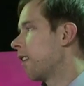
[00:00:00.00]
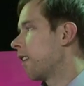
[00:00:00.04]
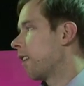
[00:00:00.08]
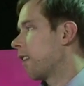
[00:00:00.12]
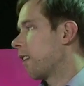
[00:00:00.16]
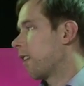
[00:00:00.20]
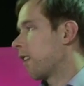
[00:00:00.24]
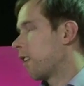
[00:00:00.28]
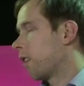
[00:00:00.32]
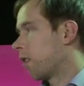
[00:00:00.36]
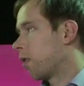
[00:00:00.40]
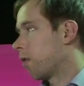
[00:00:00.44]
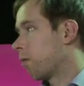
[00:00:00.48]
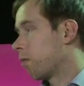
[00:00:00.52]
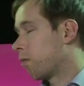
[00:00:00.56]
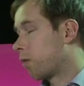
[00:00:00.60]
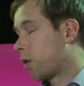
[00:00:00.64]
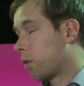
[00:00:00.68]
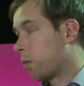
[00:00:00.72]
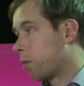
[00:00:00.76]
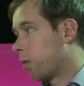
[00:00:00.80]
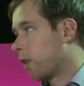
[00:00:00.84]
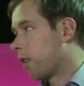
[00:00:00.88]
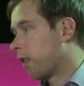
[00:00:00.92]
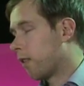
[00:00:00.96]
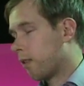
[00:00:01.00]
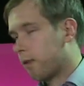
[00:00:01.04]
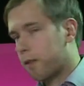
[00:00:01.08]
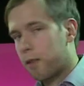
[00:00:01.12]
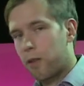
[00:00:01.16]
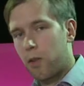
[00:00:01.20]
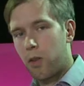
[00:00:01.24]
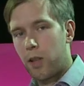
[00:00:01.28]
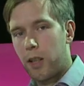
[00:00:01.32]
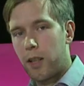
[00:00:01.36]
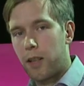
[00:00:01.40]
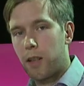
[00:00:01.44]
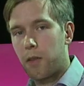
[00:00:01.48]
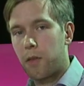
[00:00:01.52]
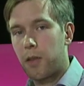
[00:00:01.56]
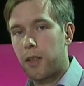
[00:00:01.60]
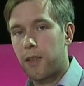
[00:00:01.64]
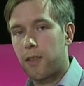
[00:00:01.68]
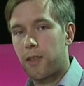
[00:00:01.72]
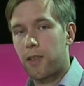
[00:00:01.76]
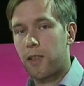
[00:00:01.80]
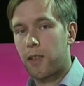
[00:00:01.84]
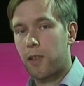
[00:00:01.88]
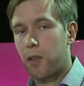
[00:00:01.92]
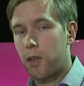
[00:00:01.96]
probably all other
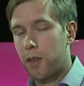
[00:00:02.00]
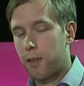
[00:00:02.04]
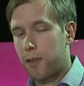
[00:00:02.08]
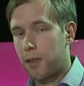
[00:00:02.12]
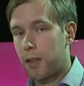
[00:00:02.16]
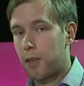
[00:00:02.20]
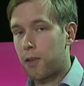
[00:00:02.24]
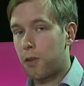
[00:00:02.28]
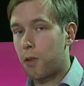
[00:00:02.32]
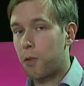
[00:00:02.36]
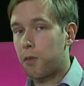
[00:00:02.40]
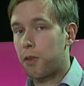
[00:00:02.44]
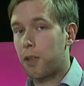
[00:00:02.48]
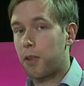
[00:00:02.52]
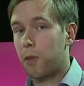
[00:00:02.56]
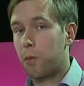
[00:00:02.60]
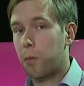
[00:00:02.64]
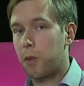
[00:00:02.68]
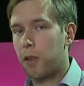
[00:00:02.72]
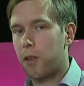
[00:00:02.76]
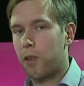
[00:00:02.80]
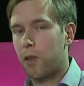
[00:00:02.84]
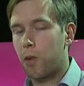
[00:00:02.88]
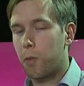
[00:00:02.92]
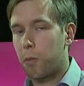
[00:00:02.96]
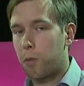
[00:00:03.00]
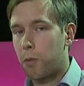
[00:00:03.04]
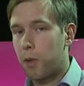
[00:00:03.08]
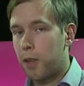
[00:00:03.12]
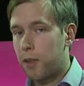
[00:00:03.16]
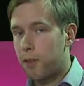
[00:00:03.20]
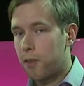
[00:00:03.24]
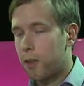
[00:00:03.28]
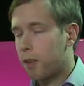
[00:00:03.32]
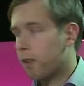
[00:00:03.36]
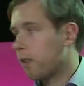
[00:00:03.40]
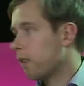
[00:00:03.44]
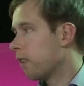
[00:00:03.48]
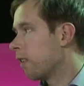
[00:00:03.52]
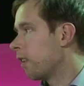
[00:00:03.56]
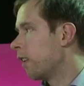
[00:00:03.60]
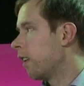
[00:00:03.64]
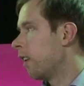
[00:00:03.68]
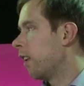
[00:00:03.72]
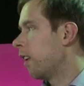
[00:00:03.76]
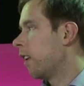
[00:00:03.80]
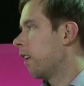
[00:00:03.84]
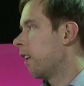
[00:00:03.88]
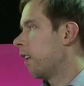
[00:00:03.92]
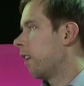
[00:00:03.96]
things associated with the operation.
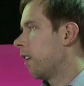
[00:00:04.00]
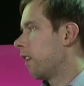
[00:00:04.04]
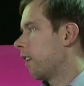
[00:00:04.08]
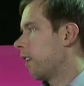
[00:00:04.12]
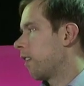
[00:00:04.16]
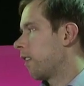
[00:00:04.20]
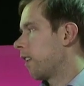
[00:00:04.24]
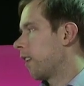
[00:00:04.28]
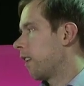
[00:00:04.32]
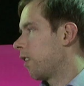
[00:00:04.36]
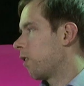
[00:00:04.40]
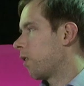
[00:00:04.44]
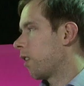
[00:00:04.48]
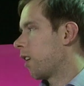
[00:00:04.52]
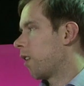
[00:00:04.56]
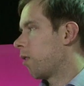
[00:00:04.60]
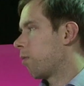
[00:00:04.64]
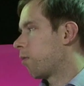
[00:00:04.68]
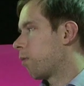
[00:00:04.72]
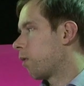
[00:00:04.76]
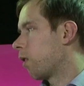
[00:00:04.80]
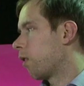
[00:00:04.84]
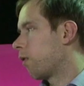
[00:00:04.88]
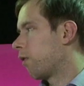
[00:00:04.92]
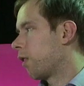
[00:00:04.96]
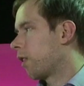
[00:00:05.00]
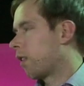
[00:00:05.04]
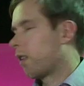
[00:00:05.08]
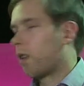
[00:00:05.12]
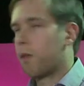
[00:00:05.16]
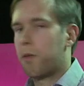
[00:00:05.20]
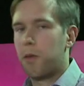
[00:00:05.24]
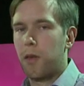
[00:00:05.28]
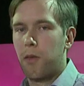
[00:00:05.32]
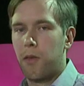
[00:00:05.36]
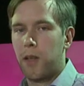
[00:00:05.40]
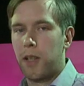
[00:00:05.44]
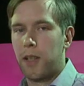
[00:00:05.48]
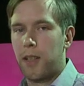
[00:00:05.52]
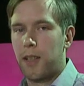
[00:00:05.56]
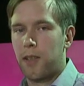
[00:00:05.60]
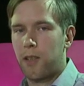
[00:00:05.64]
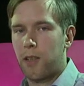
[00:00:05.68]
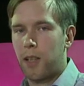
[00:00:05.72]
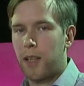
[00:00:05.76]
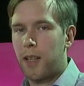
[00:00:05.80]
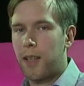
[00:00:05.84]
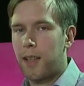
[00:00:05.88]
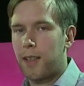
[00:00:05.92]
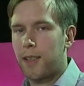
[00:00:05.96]
And then you have profit after
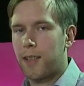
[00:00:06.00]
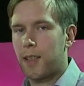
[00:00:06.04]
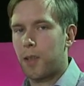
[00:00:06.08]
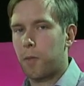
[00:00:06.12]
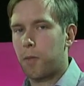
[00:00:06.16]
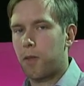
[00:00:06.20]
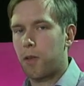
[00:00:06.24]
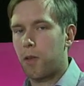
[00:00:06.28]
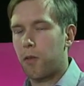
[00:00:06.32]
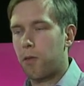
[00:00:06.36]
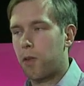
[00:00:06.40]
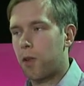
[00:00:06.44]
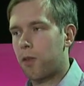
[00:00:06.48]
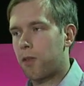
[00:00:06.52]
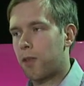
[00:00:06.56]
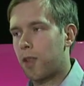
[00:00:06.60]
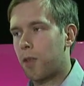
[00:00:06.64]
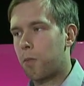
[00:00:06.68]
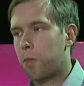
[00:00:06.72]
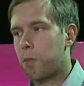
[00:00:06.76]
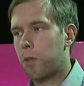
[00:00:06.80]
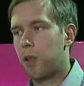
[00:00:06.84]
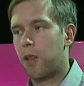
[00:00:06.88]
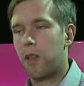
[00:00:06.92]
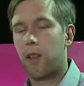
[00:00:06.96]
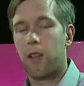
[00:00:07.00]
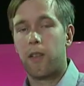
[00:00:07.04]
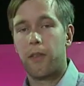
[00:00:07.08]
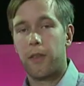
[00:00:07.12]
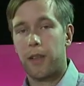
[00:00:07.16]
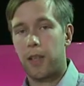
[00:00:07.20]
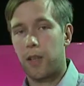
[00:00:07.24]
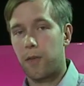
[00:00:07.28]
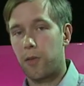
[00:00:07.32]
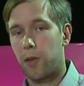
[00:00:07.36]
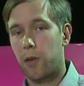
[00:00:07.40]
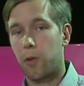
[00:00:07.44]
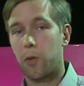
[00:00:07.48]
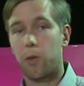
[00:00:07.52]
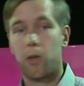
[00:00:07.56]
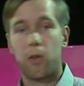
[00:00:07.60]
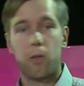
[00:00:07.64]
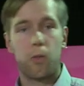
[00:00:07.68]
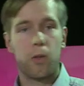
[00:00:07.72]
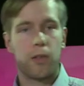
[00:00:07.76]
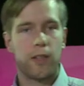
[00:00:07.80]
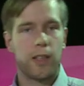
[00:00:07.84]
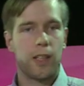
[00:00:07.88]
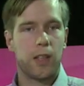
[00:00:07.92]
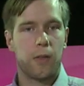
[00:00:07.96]
financial items. So for example, if you
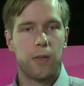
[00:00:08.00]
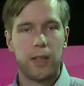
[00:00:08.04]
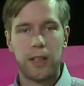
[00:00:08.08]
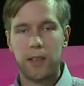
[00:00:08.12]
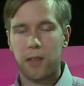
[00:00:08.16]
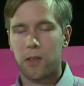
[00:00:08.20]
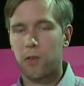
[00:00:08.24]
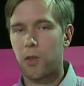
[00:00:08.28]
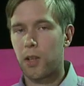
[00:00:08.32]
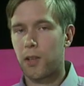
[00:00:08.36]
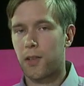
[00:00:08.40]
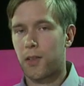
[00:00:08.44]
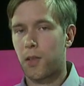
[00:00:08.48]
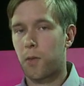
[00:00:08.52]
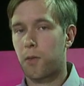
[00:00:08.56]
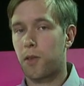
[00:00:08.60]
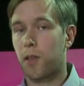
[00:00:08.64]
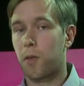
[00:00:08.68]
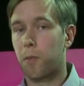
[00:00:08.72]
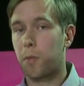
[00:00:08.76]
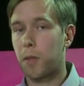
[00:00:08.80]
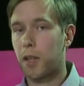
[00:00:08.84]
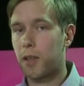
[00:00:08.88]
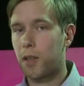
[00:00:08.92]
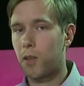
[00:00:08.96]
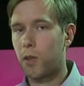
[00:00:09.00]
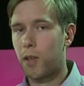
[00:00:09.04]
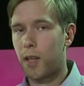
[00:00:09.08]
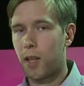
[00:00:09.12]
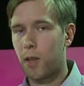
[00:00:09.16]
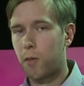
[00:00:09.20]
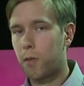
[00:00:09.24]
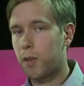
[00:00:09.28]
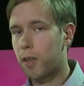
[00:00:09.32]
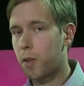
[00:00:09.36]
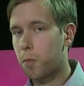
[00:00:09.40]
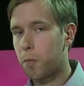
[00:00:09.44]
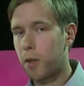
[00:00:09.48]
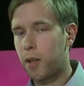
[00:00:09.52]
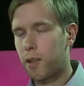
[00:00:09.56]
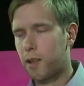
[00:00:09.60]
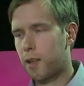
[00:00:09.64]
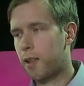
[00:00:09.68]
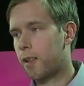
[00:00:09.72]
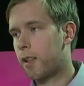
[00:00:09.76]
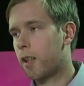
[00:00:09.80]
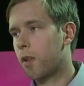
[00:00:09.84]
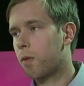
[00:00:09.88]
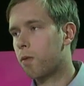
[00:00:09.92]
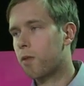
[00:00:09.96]
receive interest of some money you have in a
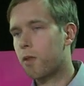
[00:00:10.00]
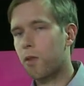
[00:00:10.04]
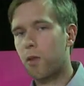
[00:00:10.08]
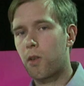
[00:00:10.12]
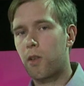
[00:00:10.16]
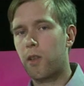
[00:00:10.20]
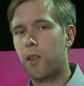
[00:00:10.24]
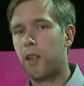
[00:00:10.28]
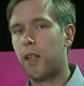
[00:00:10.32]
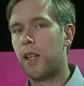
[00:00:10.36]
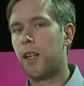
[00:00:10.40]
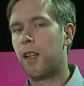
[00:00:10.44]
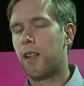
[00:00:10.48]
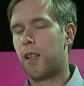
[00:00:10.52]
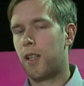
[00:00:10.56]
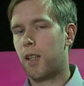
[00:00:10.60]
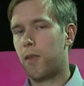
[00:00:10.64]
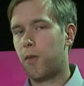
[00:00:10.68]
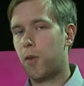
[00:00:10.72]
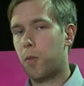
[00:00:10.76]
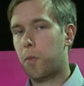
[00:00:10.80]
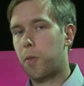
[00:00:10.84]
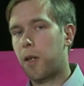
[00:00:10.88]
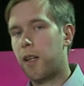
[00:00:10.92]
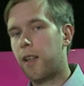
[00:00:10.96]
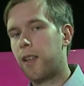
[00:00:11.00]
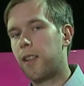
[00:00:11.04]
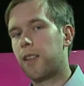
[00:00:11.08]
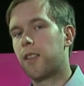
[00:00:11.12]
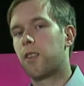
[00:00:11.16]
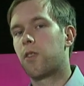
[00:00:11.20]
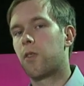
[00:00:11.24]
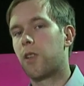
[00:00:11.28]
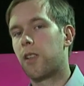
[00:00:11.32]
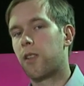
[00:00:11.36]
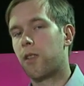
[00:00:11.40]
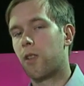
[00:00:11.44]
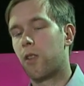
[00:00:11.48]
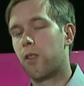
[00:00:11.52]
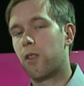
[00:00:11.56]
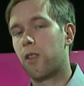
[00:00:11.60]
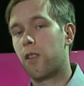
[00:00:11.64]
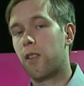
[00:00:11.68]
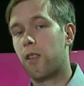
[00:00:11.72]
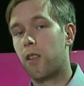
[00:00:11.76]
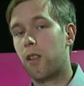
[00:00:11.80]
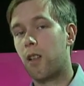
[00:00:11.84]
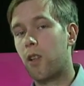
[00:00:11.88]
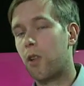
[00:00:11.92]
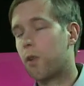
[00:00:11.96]
bank account, or if you pay interest
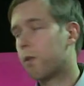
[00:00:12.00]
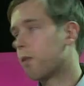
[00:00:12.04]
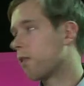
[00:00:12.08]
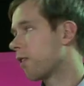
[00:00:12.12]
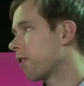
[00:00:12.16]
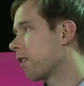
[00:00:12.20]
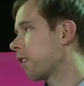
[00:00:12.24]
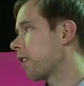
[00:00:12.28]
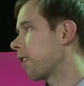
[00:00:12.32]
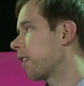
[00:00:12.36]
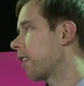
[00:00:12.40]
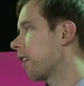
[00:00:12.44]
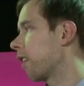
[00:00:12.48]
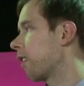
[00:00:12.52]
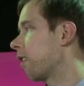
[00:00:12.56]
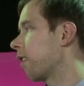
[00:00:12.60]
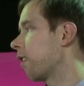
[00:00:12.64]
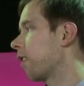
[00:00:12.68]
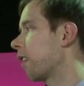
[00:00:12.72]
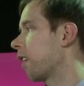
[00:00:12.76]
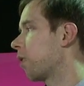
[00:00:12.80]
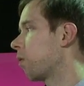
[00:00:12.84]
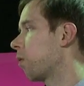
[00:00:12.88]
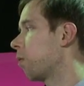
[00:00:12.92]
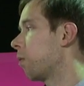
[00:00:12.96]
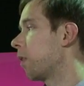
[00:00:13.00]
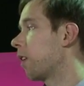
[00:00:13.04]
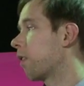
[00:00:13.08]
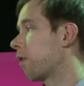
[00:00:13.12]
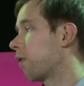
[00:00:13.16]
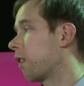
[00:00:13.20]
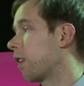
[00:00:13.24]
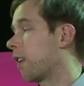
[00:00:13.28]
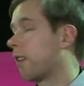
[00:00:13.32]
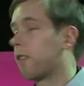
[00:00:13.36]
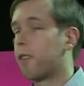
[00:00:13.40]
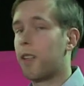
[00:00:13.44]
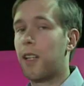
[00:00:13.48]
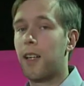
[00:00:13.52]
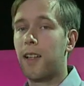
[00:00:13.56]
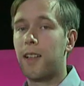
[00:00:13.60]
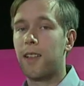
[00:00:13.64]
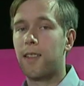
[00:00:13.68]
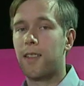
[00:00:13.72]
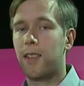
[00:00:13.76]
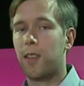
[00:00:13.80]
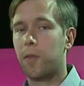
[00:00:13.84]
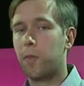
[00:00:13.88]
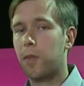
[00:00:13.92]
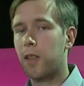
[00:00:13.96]
on loans, then that would be a financial
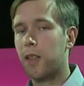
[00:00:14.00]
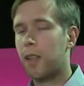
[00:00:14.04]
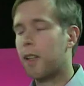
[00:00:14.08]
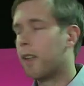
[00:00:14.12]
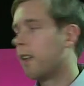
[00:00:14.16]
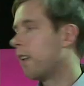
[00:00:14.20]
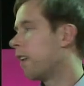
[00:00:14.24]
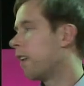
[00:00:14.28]
item.